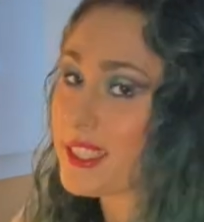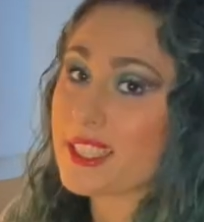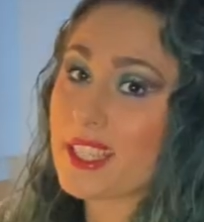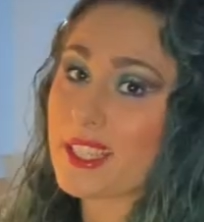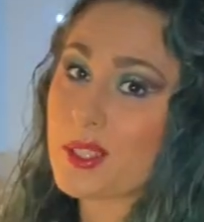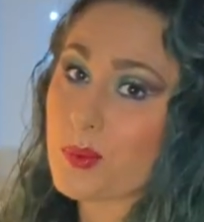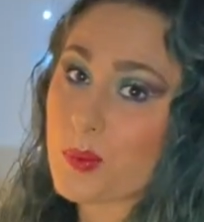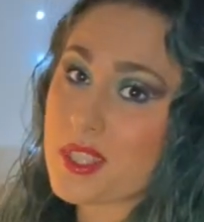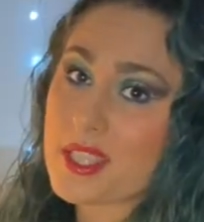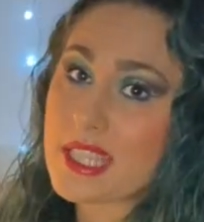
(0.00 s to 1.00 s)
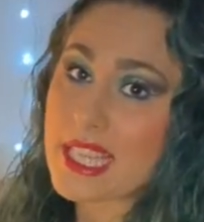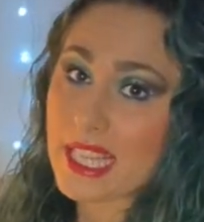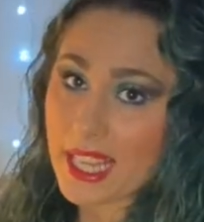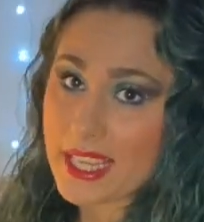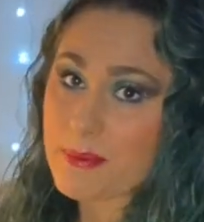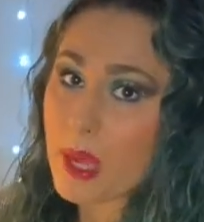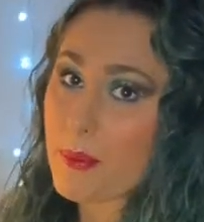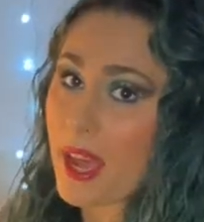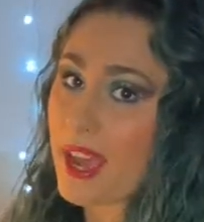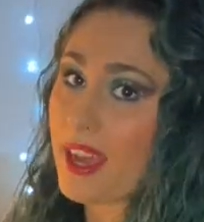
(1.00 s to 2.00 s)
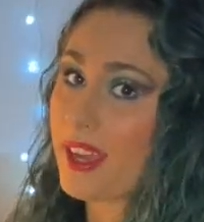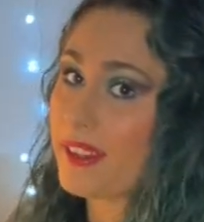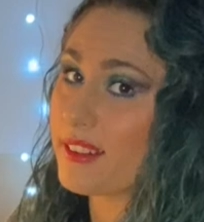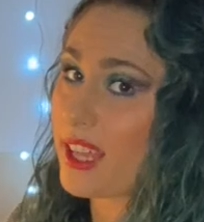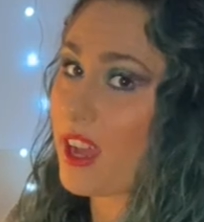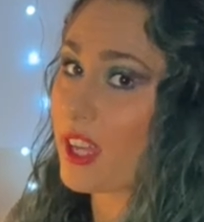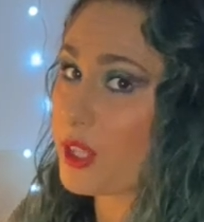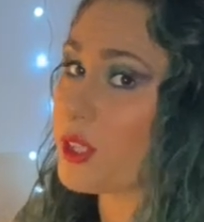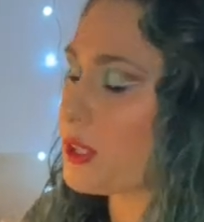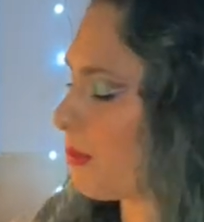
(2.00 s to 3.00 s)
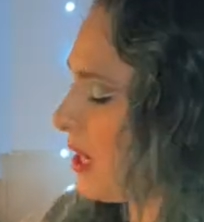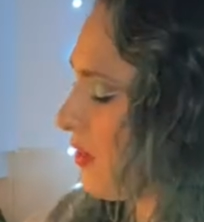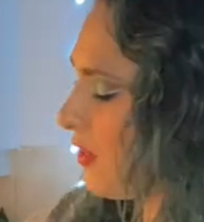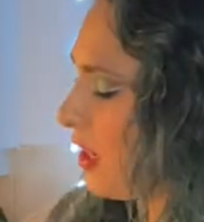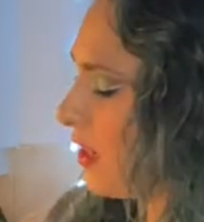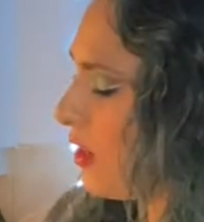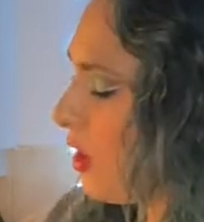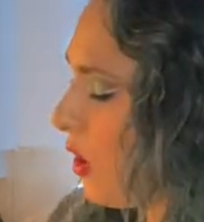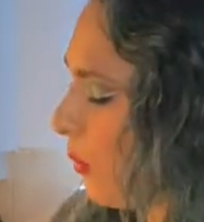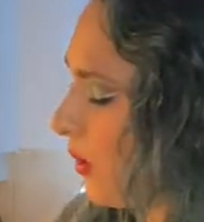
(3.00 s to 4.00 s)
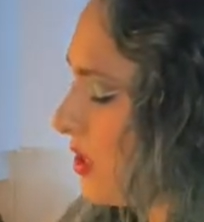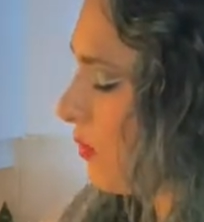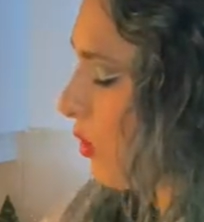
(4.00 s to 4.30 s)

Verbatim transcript: I did was deglaze my pan that I cooked the beef in with some